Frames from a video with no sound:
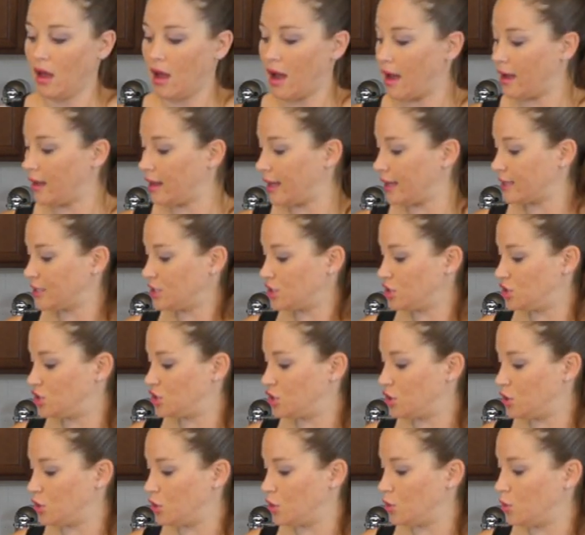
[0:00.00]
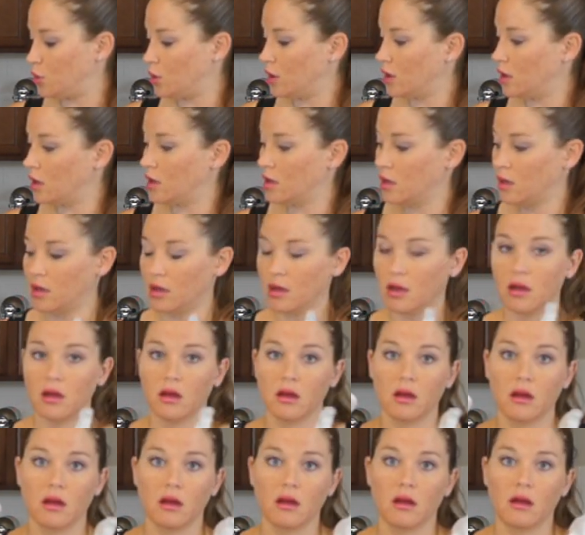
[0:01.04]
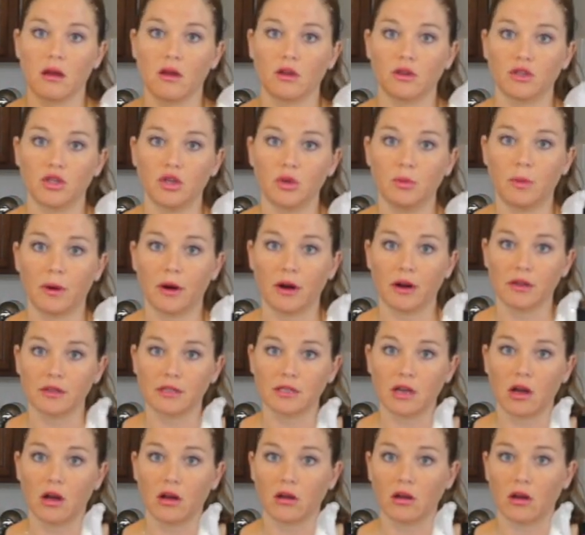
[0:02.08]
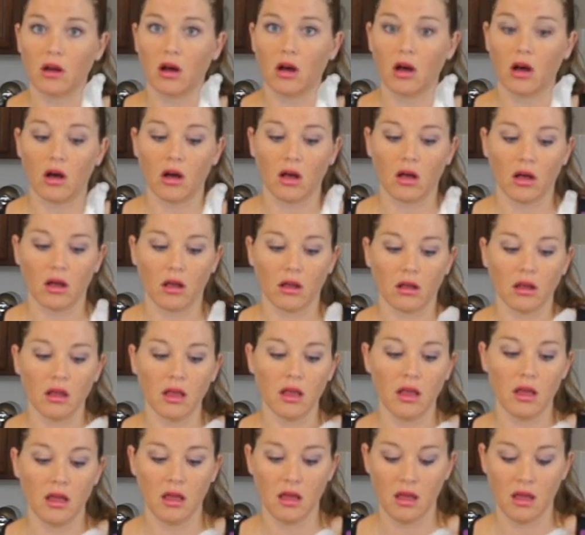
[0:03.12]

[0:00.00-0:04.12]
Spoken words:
I like to do 2 parts alcohol,